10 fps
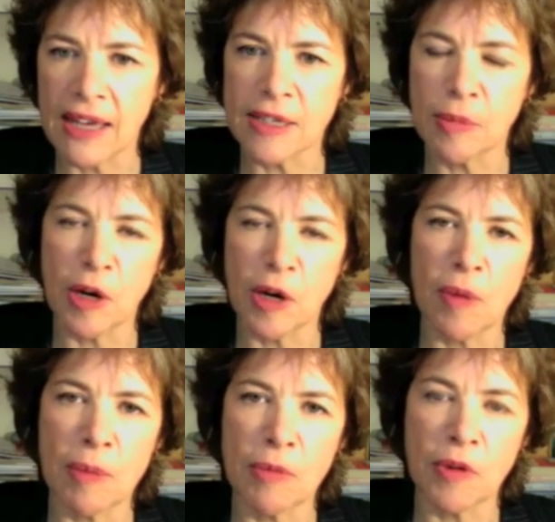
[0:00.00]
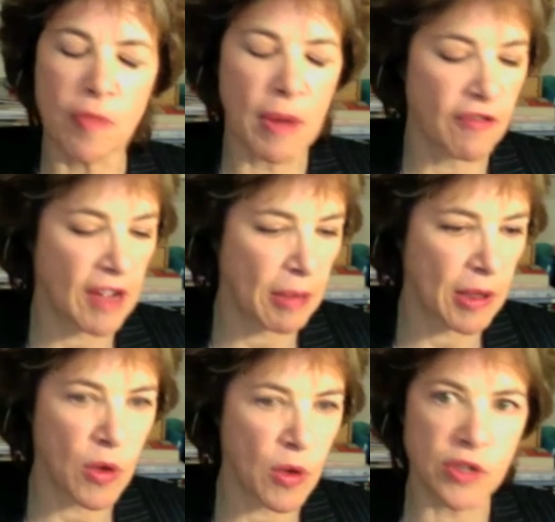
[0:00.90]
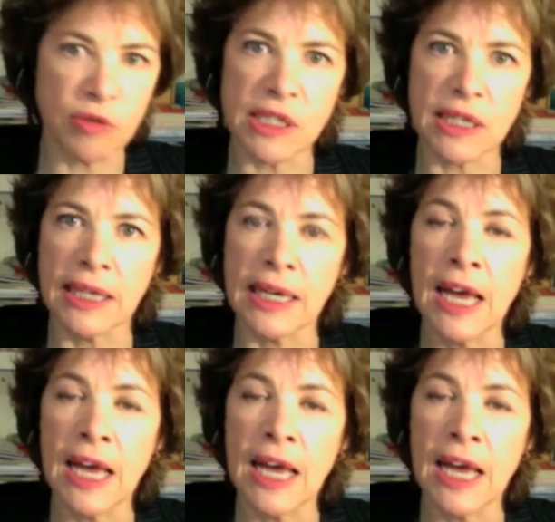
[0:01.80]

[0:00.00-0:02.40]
as a member of my family was recently.